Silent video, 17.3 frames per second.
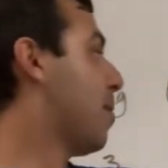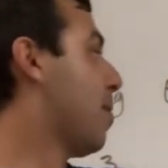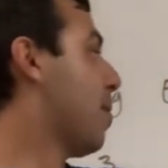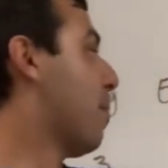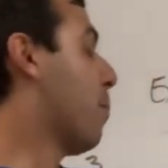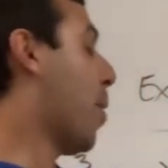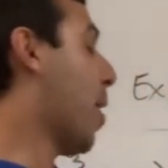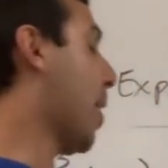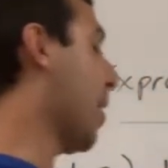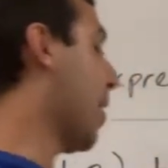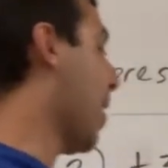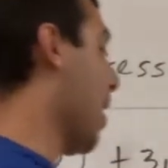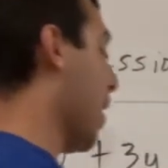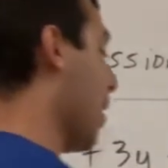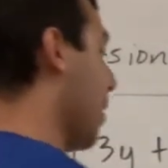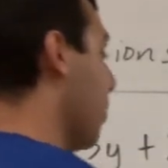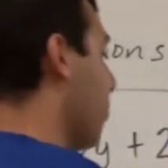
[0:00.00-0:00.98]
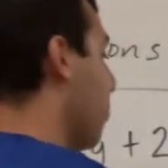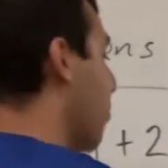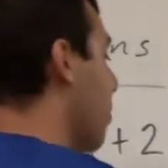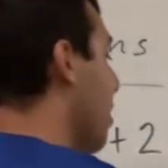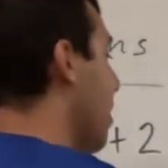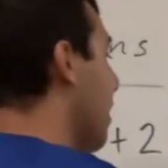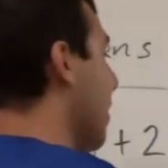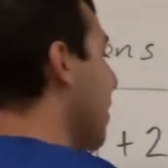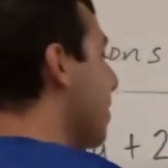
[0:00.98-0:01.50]
by a
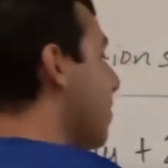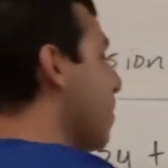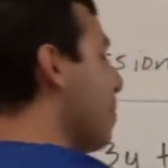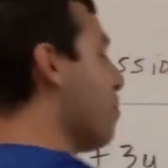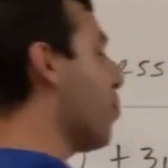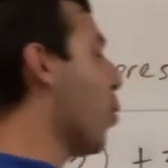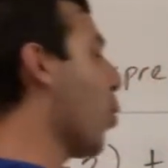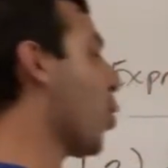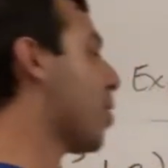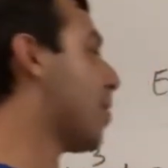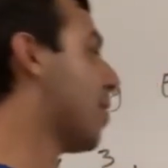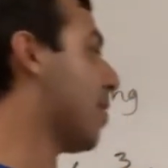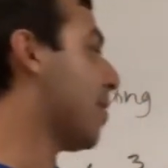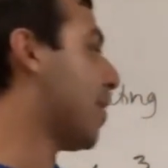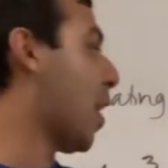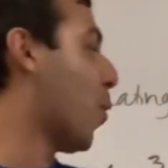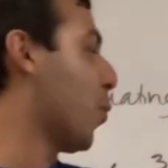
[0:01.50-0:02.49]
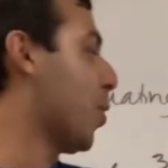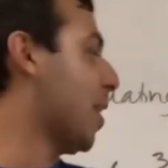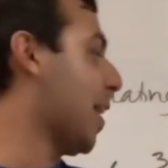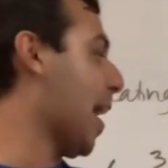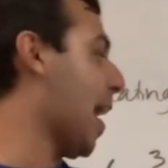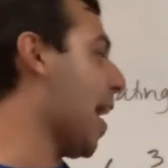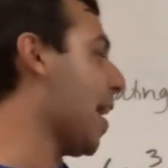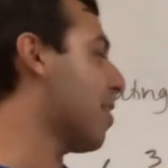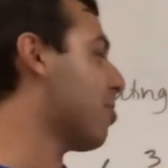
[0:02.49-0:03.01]
-3. It's important that we
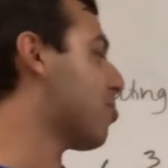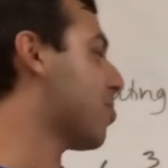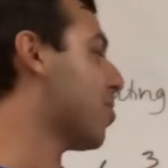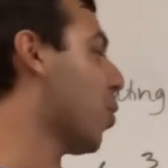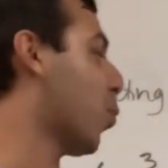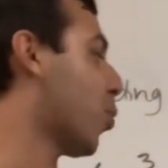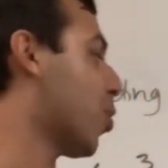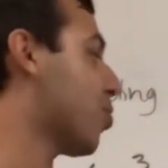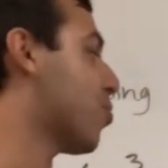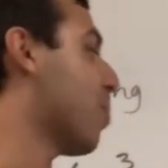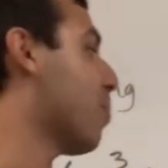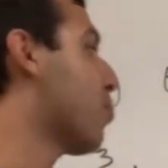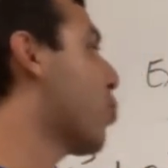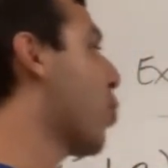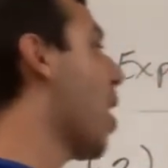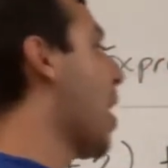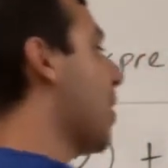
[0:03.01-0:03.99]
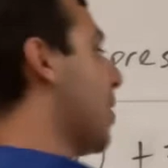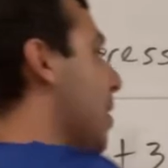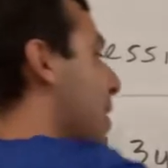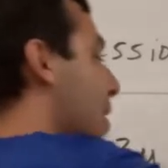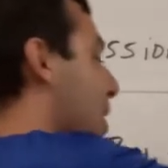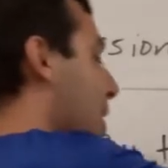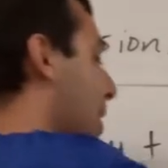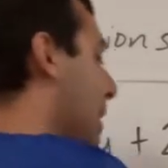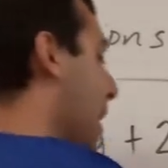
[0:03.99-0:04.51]
catch that we're
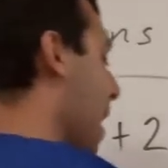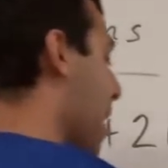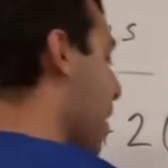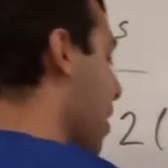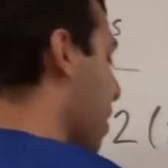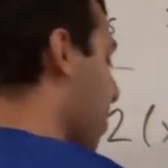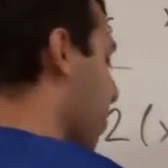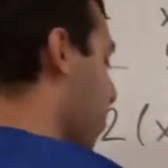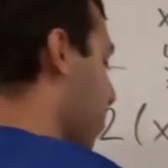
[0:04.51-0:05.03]
subtracting a negative.